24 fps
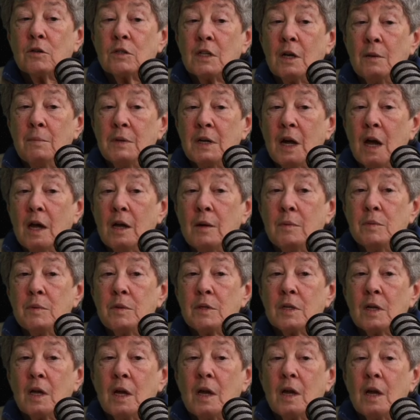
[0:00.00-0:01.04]

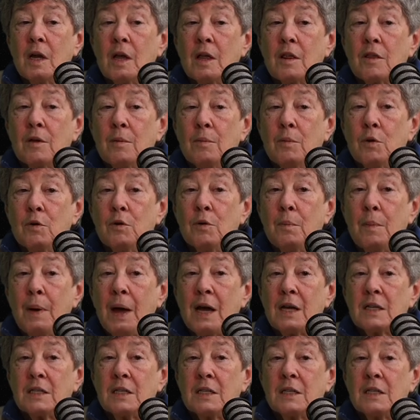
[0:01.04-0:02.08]
sometimes the moon
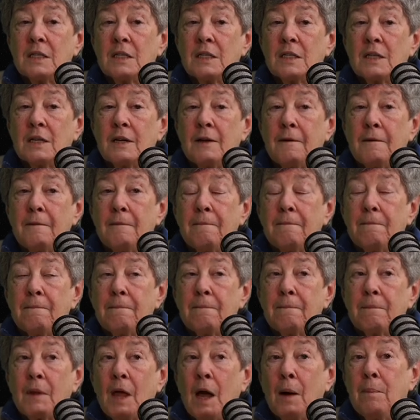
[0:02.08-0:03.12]
passes
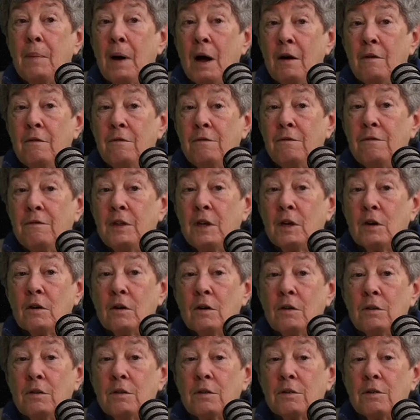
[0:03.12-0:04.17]
above the Earth,
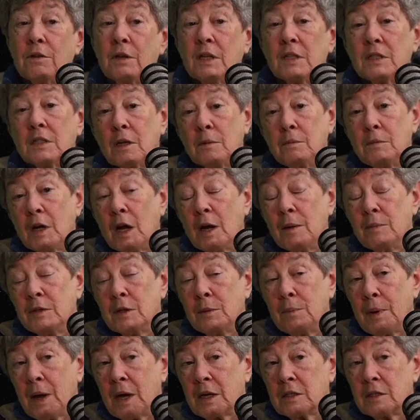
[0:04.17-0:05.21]
and sometimes it
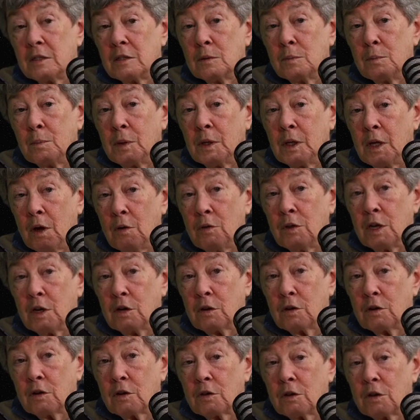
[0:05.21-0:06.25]
passes below the
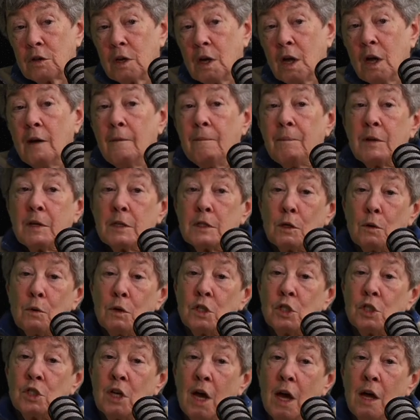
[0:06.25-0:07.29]
Earth. So its
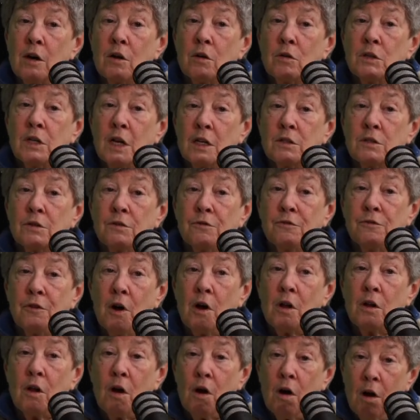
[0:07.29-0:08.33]
shadow doesn't
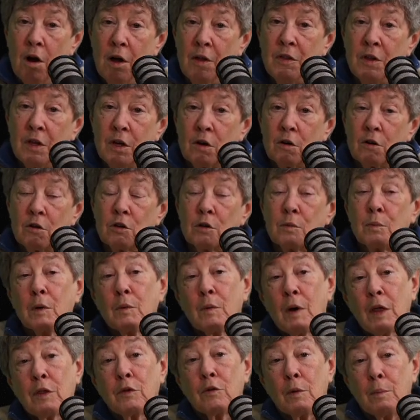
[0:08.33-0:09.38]
fall on the Earth, but
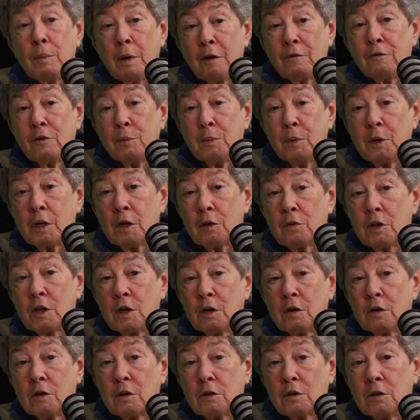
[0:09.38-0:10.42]
rather above or below the
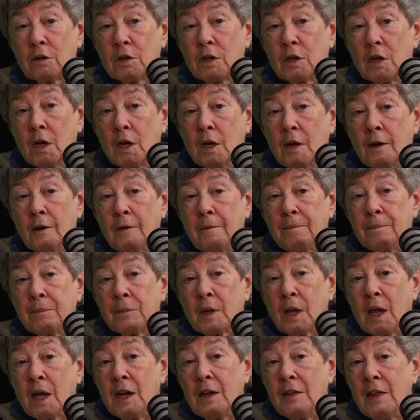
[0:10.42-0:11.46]
Earth.
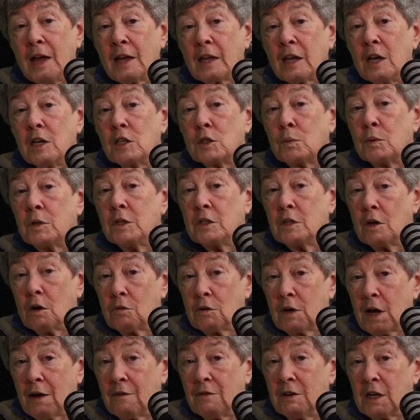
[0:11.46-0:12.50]
And in that case, we don't
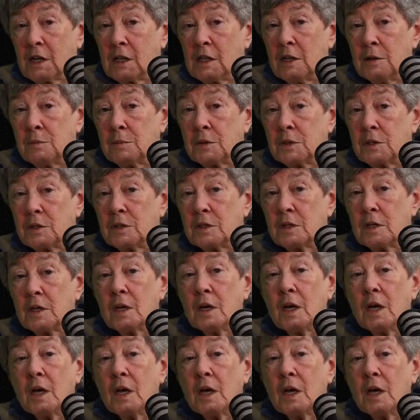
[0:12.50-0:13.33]
have an eclipse.